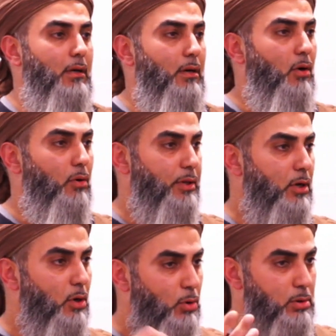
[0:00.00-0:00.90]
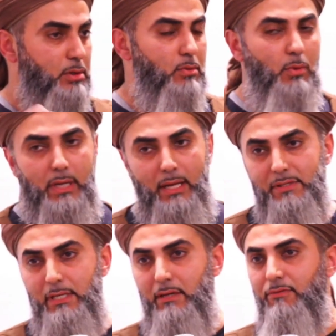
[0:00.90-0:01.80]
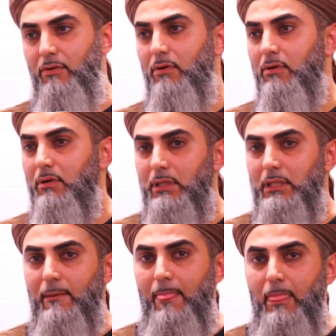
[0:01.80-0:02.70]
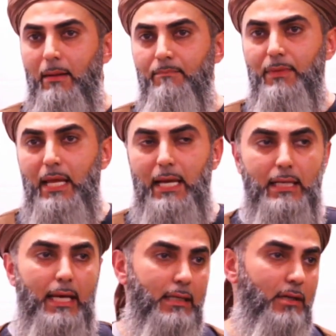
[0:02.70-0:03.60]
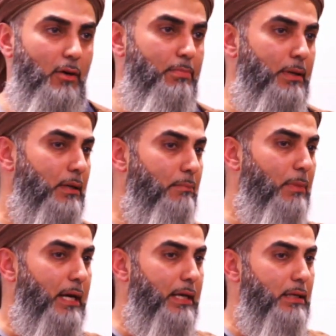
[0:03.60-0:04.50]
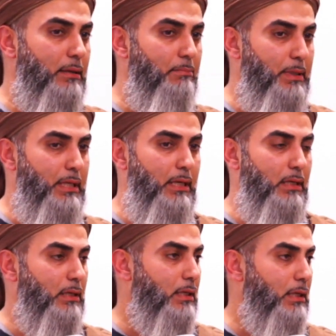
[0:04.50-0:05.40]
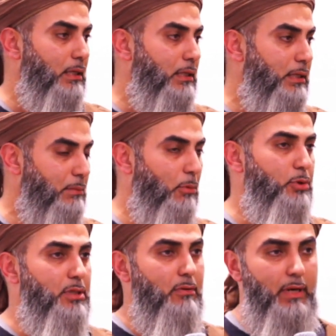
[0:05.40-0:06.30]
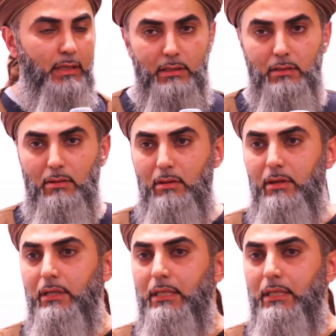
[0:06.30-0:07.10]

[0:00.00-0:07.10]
or the goals one have set for, and end up by being demotivated or